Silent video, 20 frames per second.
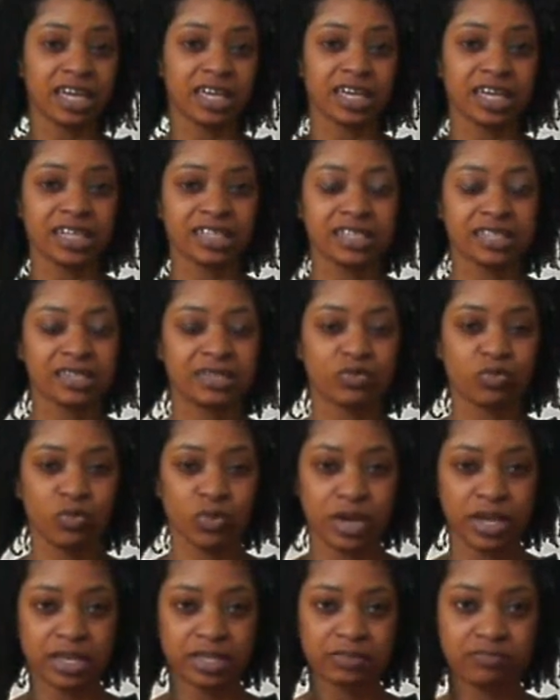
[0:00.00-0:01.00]
it's
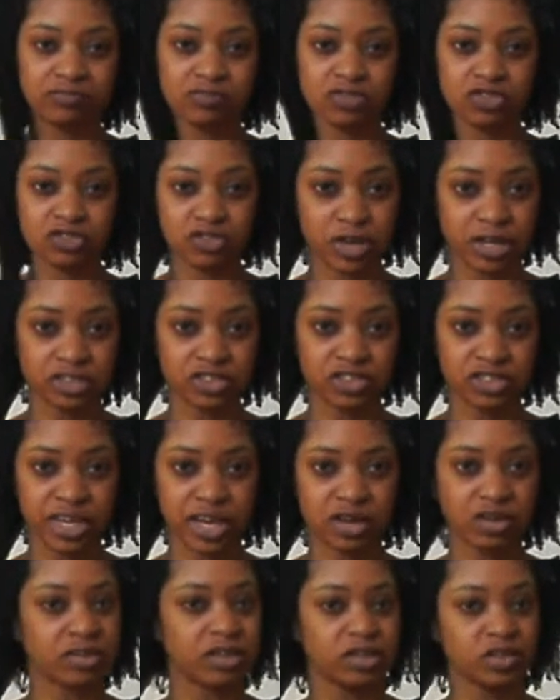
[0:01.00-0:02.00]
when stretched
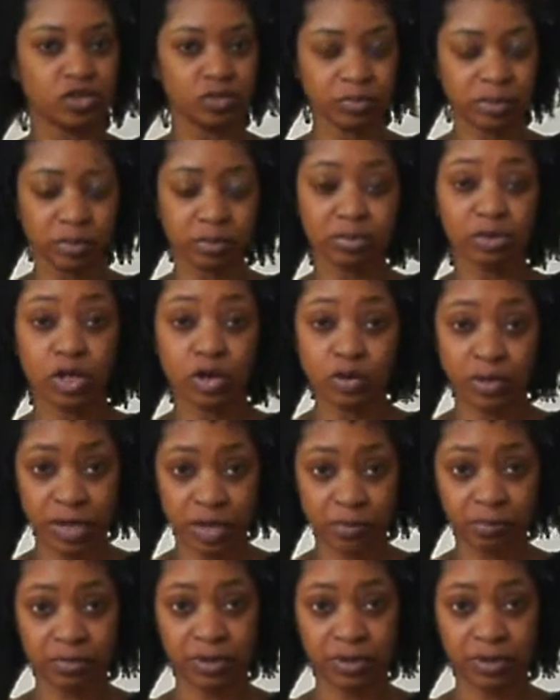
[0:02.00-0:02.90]
out, I don't mean blown out,